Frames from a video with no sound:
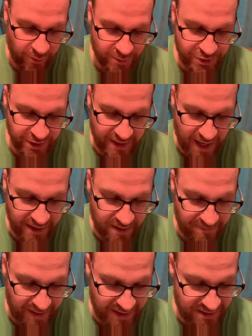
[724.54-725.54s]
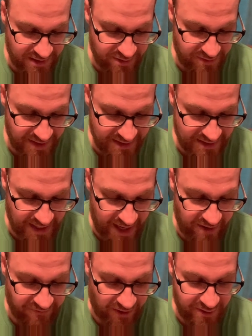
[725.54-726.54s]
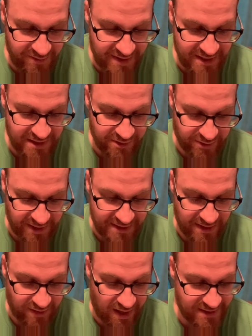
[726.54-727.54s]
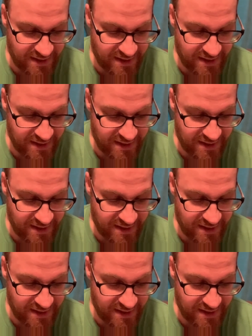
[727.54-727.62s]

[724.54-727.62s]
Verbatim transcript: Lord your God commands you this day to follow these decrees and laws